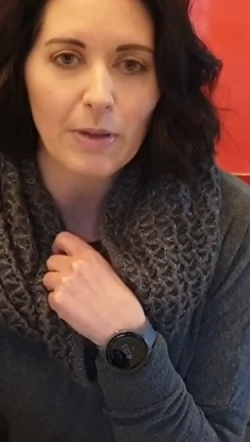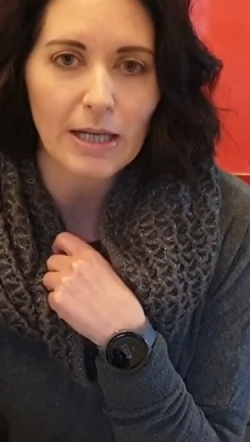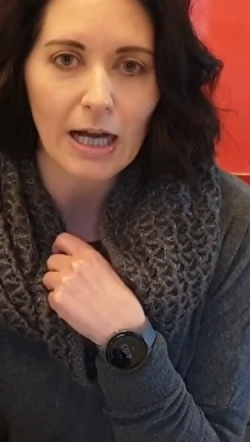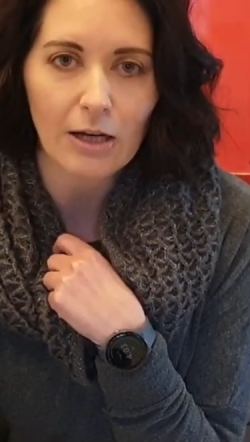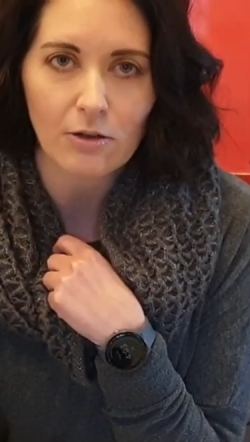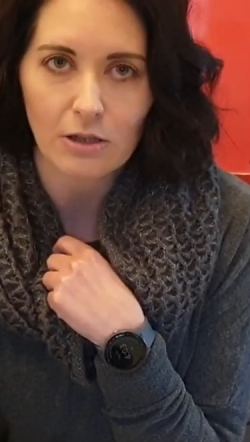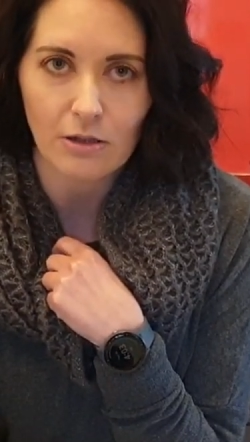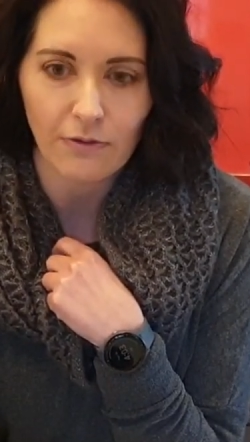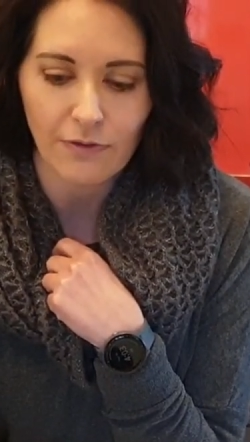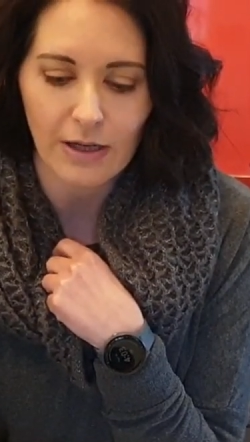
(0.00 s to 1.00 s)
but I could
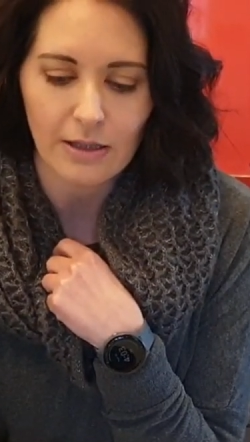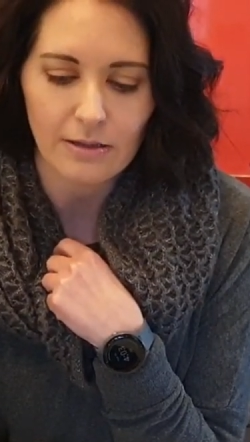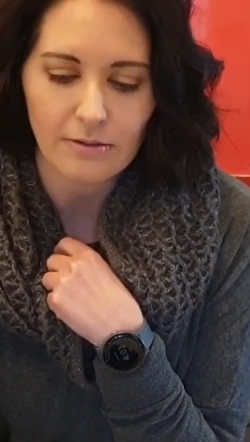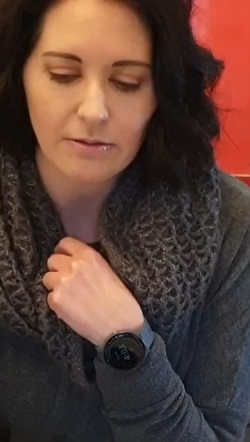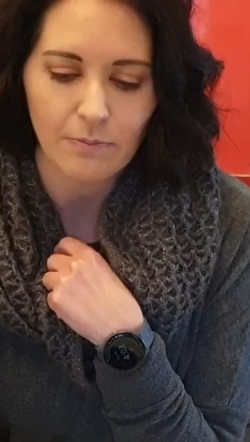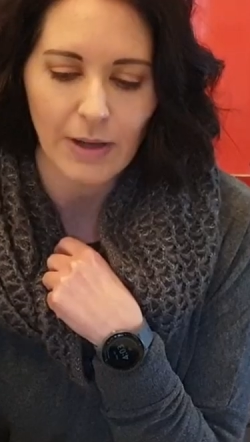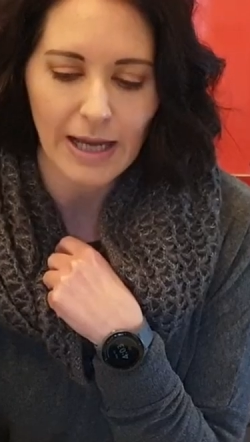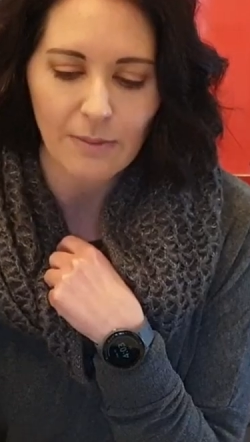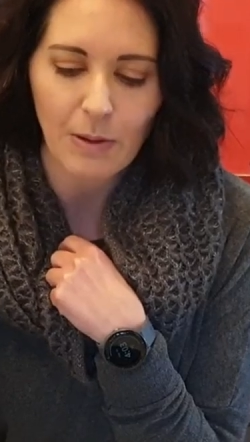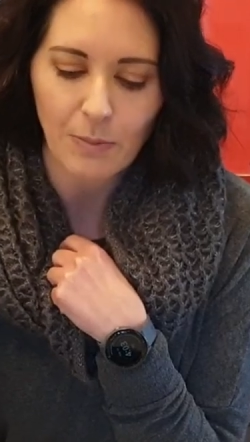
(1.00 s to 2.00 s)
only find
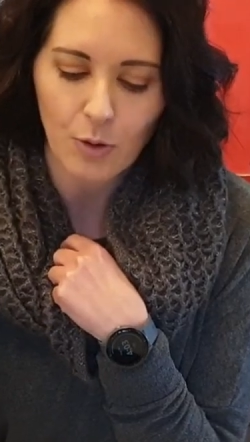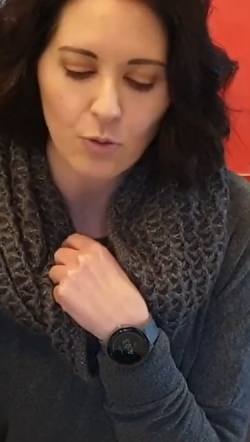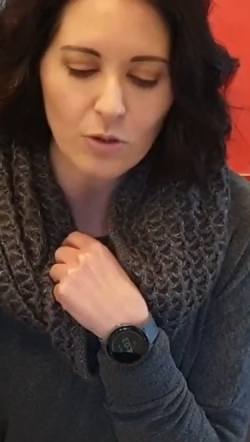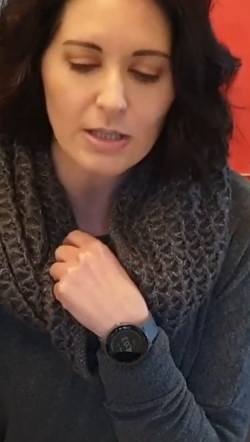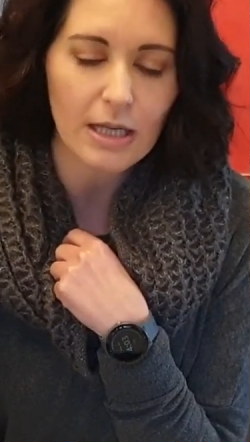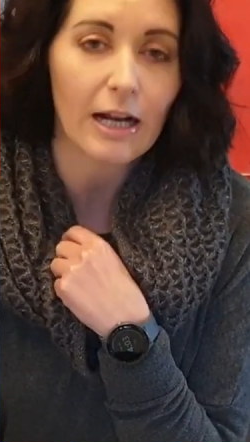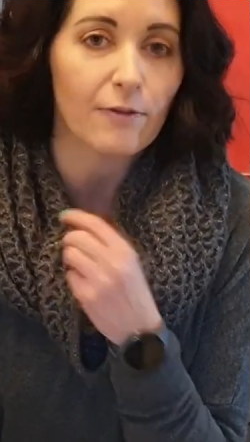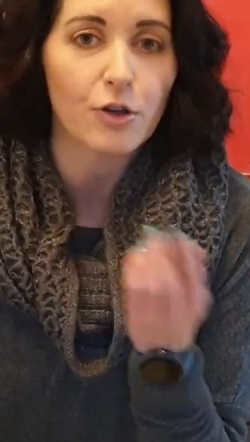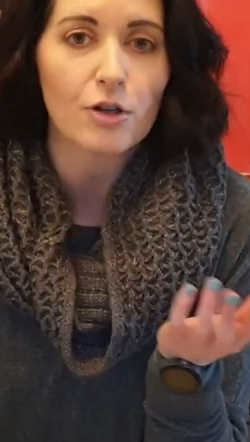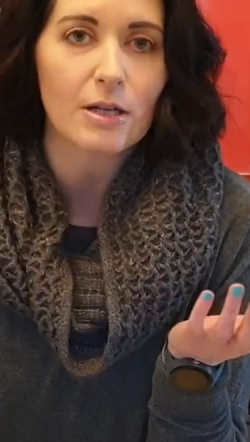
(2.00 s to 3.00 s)
black peppercorns, and
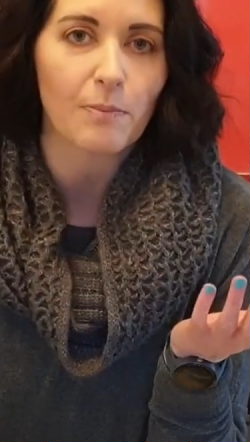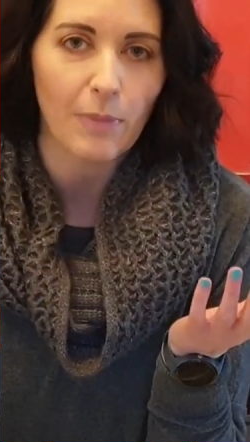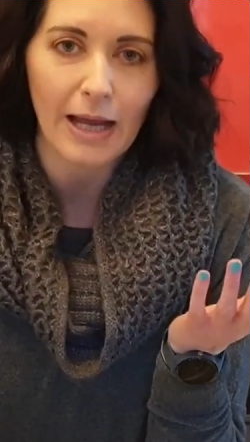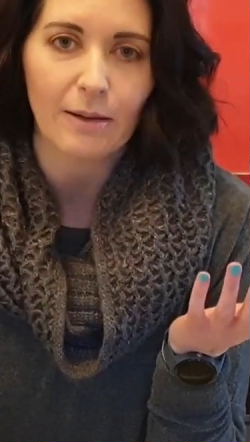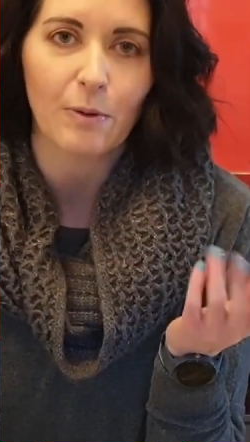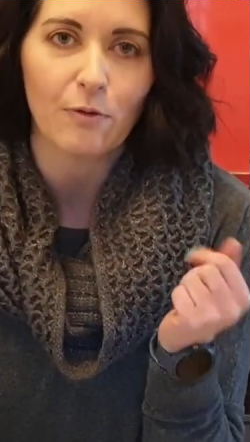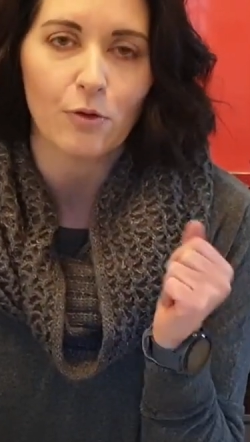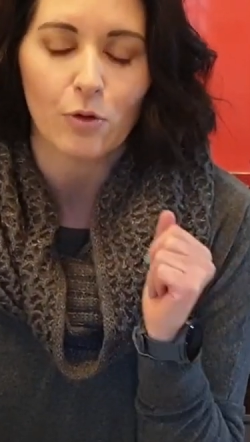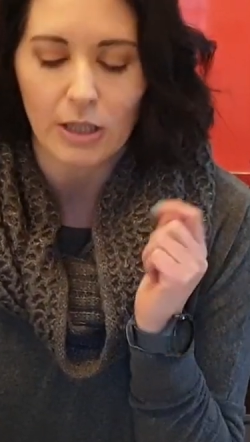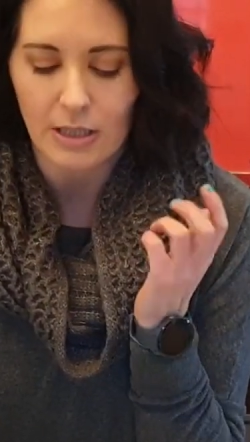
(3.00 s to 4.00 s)
I've used it black
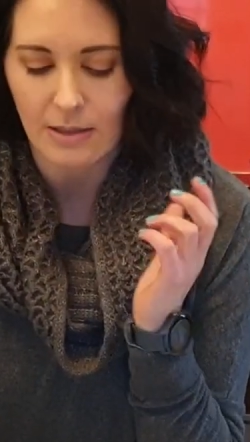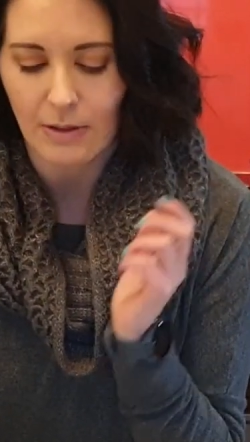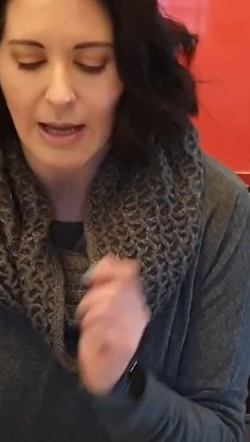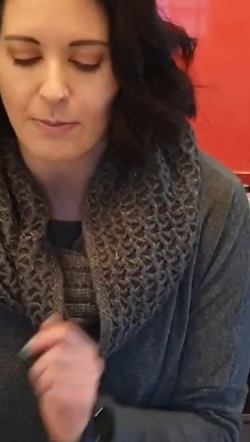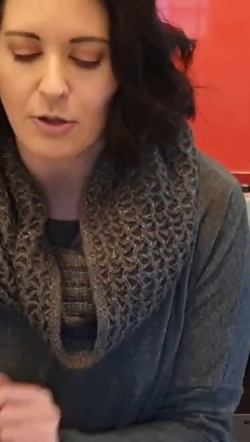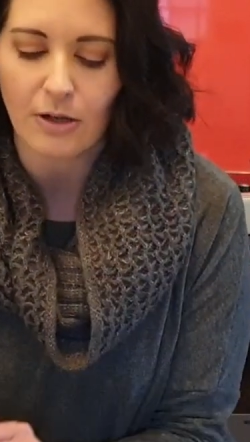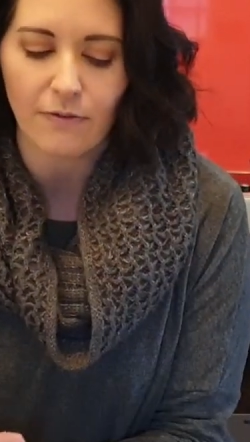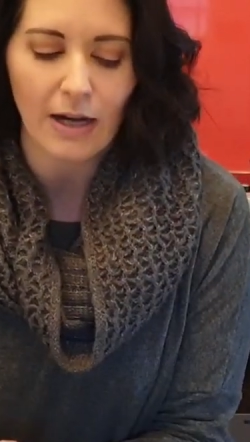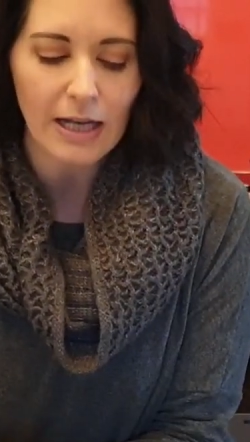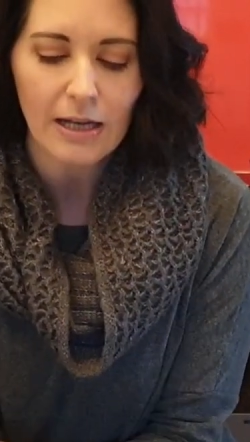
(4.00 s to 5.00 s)
before, it's
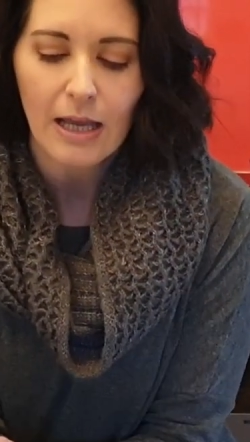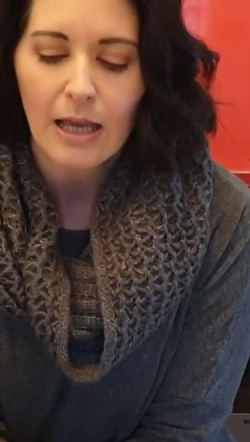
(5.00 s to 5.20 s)
absolutely fine.